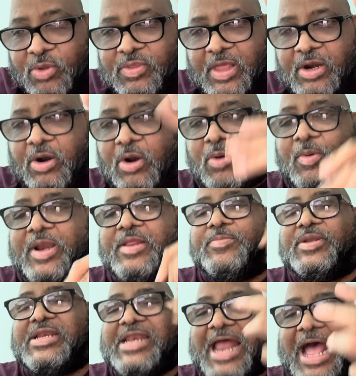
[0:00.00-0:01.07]
that already,
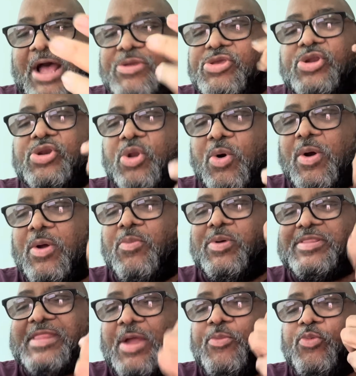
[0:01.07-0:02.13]
but now you're knowing
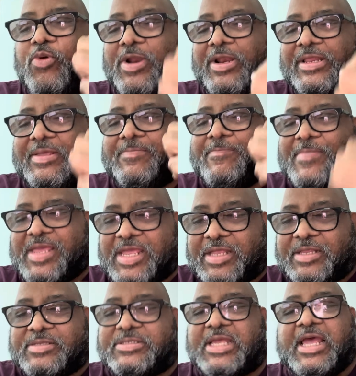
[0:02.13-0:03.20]
what that really
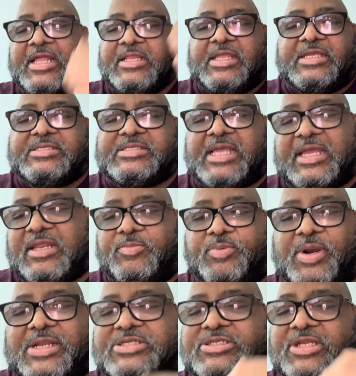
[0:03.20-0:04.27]
means. The executive
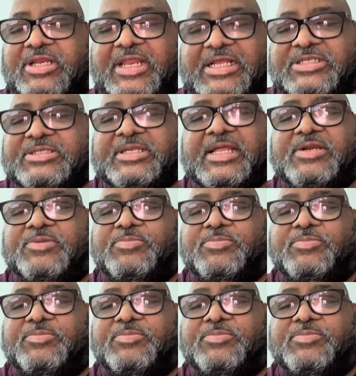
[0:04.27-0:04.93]
branch, the legislative